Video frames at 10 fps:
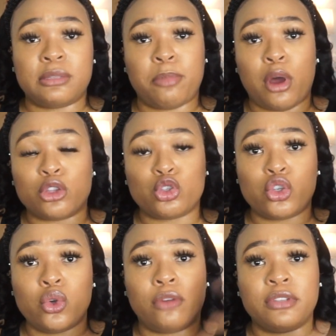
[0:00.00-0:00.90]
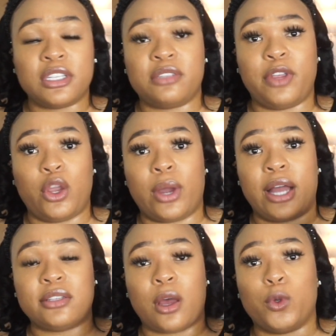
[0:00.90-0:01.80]
part 2 of this video,
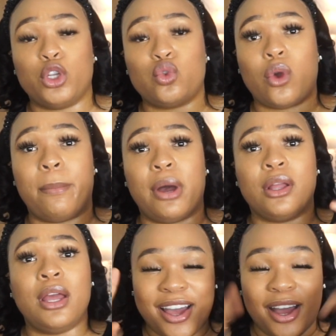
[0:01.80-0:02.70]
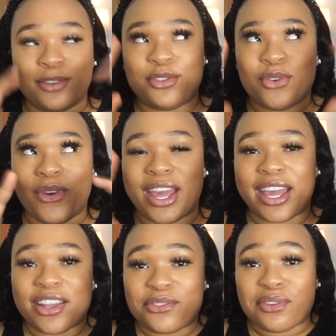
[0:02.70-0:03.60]
guys. I want to talk about how do you go
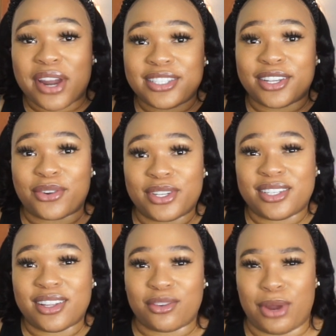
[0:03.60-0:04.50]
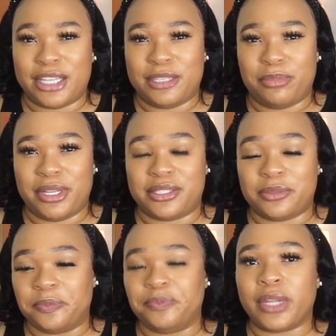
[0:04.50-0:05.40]
ahead and write the critical writing piece,
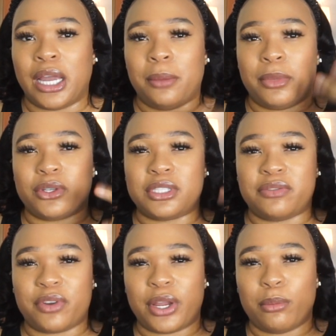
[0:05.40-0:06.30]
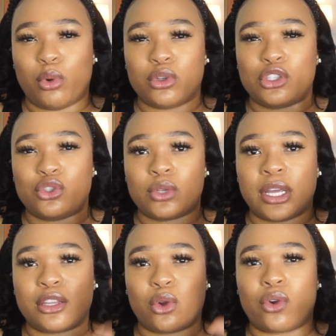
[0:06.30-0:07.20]
because it's very important to
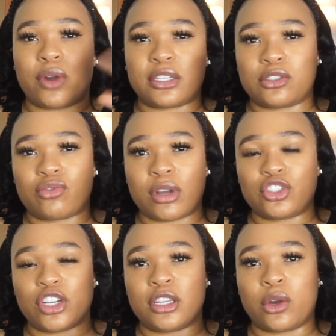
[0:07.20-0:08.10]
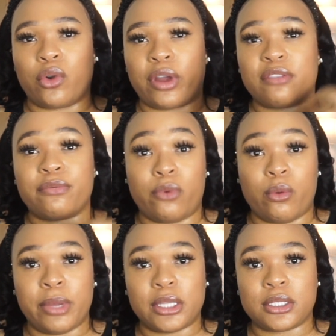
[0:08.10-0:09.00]
get the correct structure, the correct
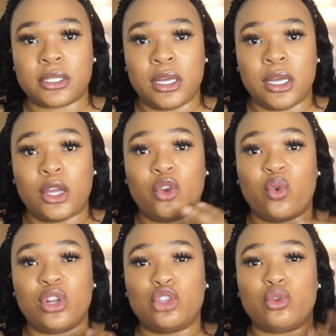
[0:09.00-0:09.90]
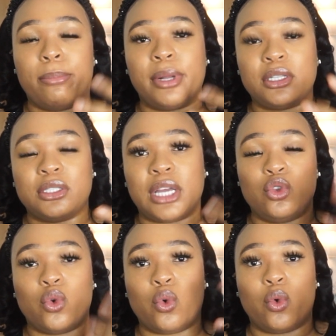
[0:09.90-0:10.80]
format in order to build
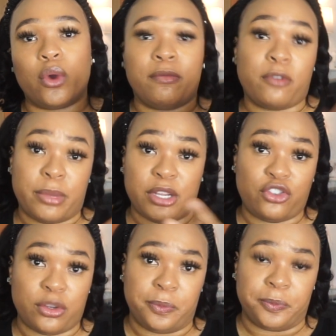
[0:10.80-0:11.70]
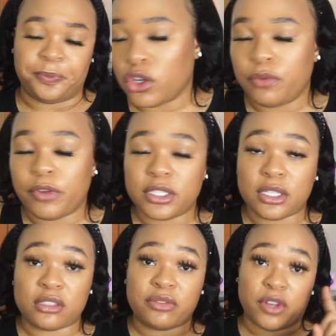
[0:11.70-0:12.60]
your information. So first
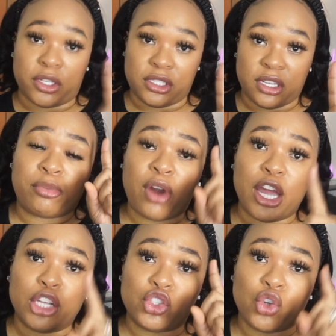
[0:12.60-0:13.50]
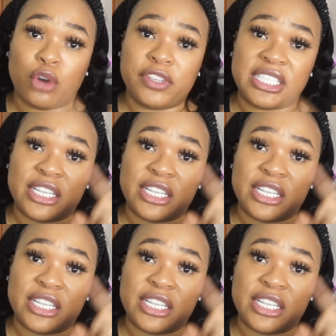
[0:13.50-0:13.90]
things first, prior to obviously